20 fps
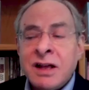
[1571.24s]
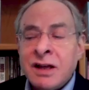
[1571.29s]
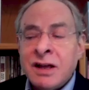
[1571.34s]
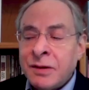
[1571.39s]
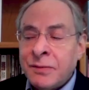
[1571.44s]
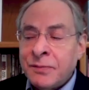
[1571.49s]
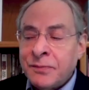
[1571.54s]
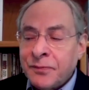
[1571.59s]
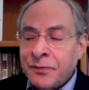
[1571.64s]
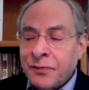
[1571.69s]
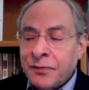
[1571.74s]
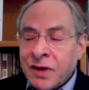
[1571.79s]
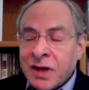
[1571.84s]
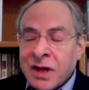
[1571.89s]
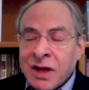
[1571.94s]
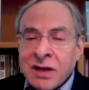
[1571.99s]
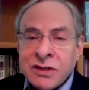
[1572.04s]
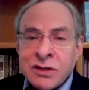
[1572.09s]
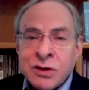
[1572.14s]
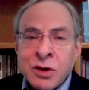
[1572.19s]
Mm-hmm. Um,
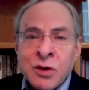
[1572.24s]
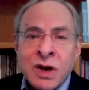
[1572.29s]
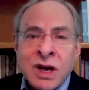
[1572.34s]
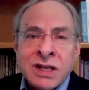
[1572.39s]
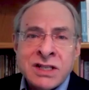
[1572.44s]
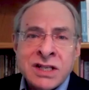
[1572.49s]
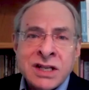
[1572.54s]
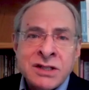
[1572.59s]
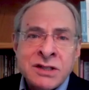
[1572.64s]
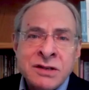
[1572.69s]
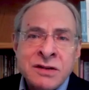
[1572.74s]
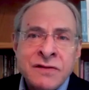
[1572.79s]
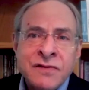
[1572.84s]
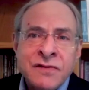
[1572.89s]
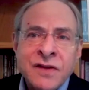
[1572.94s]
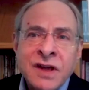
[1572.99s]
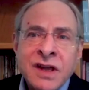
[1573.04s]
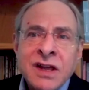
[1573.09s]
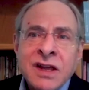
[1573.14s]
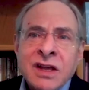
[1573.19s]
so it's as
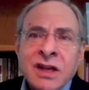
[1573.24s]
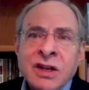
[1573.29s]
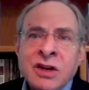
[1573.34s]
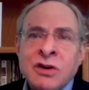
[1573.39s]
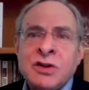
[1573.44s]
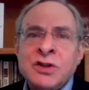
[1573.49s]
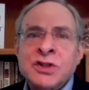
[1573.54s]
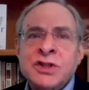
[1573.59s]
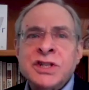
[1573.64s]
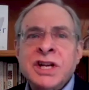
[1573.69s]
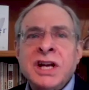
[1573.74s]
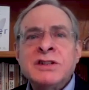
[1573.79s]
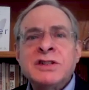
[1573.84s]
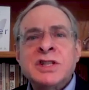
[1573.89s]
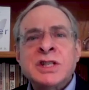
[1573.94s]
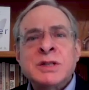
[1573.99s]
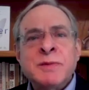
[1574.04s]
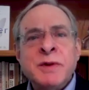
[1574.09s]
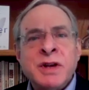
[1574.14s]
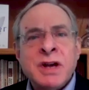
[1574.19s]
if your
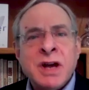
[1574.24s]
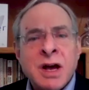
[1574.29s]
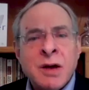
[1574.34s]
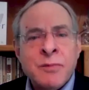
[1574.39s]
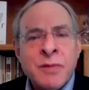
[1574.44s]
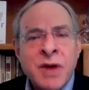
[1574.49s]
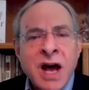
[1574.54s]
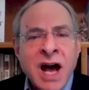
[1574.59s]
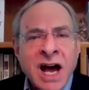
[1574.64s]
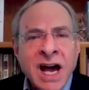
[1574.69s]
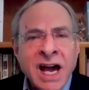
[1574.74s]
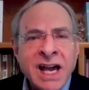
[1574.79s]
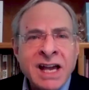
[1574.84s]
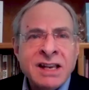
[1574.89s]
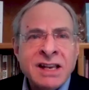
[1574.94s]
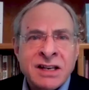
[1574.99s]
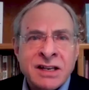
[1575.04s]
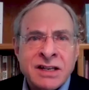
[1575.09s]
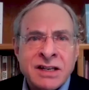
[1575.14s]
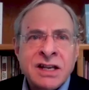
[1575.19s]
senses become
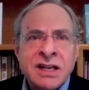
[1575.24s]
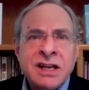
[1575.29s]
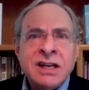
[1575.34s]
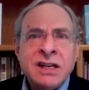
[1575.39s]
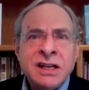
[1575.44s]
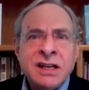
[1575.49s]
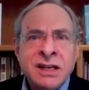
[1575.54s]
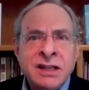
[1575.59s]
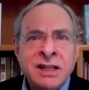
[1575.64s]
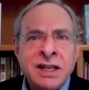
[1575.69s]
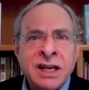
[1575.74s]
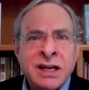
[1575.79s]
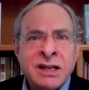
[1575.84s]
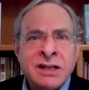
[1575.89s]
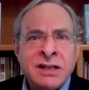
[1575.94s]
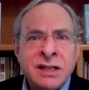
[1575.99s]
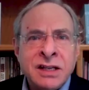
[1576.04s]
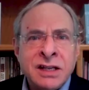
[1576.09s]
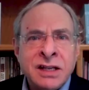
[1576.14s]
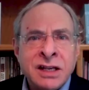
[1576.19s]
heightened in the
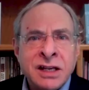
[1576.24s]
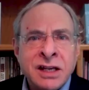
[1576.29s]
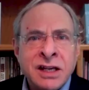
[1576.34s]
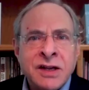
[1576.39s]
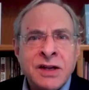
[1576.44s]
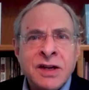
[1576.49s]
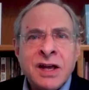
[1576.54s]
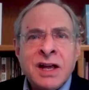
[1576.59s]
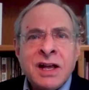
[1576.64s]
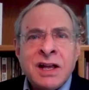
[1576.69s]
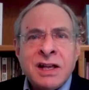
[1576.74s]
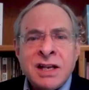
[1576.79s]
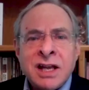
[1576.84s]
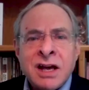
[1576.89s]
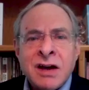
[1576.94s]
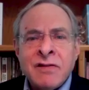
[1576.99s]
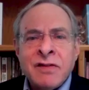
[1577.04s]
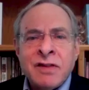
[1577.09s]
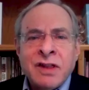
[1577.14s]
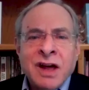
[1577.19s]
NDE.
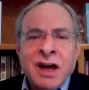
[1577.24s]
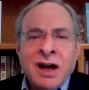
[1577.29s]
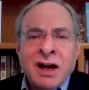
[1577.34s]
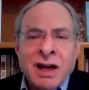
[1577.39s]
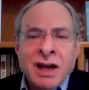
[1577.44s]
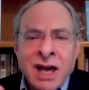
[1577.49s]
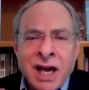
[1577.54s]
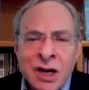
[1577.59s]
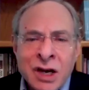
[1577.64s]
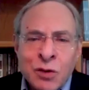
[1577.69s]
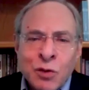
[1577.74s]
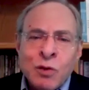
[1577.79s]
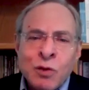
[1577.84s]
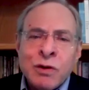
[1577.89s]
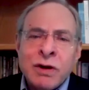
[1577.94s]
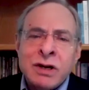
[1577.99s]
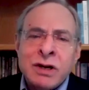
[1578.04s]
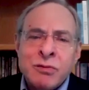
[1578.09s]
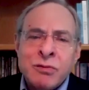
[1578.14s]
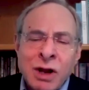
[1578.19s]
Now, again, we
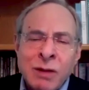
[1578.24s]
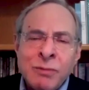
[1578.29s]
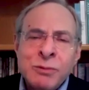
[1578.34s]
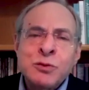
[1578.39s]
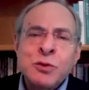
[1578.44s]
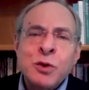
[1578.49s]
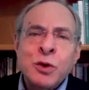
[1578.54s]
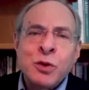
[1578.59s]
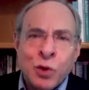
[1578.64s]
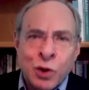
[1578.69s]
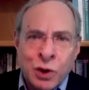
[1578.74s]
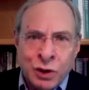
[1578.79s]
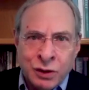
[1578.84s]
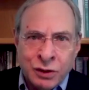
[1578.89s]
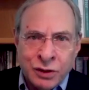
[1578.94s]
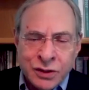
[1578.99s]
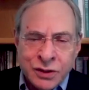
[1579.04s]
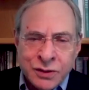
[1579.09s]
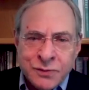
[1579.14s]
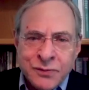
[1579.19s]
run into problems with
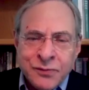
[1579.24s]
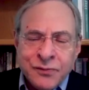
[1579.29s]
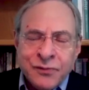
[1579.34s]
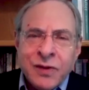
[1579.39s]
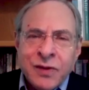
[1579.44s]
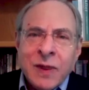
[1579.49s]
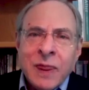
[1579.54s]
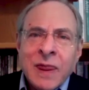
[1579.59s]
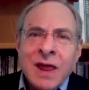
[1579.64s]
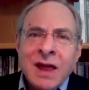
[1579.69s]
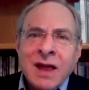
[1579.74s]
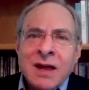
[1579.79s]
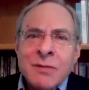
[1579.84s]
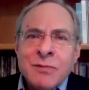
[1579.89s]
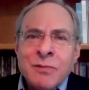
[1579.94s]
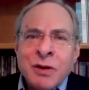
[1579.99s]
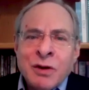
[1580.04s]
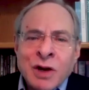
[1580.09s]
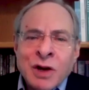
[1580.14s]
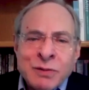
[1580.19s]
words hmm.
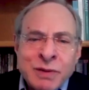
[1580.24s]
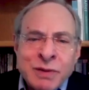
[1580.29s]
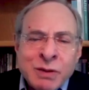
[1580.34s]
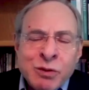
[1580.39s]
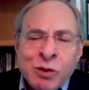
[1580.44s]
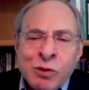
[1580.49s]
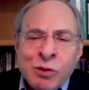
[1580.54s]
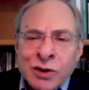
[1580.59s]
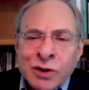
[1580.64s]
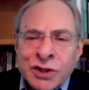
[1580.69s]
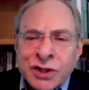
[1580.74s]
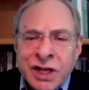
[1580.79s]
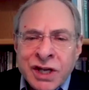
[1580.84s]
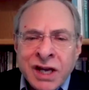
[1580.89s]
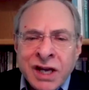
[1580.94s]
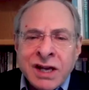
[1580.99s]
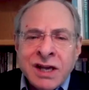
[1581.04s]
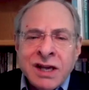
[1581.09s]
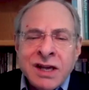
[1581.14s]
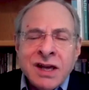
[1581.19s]
because people will
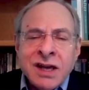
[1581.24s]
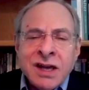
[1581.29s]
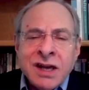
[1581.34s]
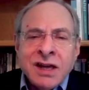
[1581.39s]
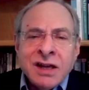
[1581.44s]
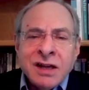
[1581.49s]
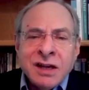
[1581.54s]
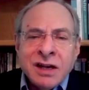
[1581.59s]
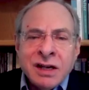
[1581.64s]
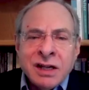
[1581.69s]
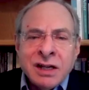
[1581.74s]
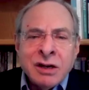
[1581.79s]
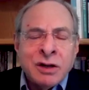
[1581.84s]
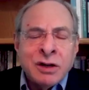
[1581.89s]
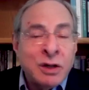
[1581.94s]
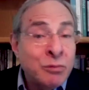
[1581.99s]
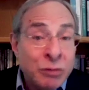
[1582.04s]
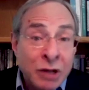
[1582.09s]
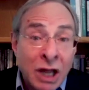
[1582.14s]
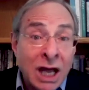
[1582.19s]
say, you
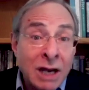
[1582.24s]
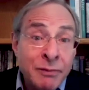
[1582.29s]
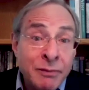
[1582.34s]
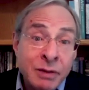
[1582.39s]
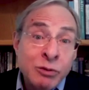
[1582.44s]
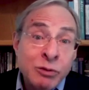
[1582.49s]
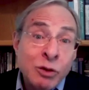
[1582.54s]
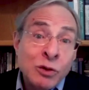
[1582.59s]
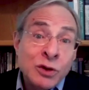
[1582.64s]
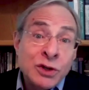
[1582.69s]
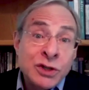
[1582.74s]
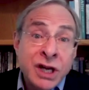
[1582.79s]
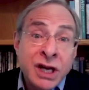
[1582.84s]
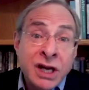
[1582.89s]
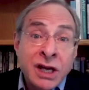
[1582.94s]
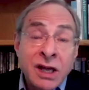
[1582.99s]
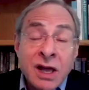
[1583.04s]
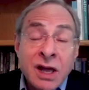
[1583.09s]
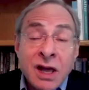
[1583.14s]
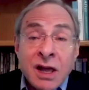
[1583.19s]
know, the blind people will
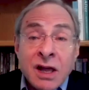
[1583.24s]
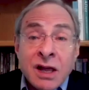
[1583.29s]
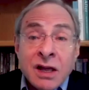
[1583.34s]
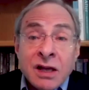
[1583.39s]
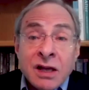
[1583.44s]
say,